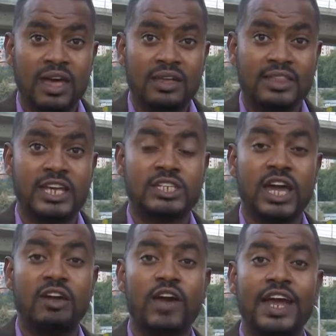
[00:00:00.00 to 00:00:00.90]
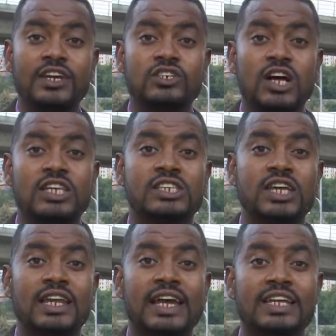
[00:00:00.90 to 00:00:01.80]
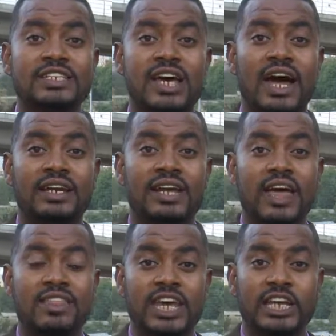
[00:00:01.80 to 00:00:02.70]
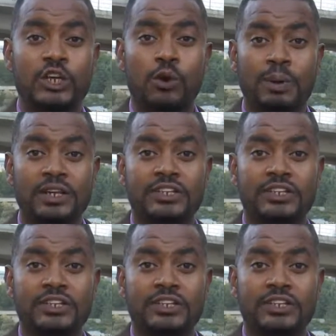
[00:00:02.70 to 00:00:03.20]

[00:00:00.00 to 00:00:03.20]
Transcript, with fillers: They say raiders are still inside the Ethiopian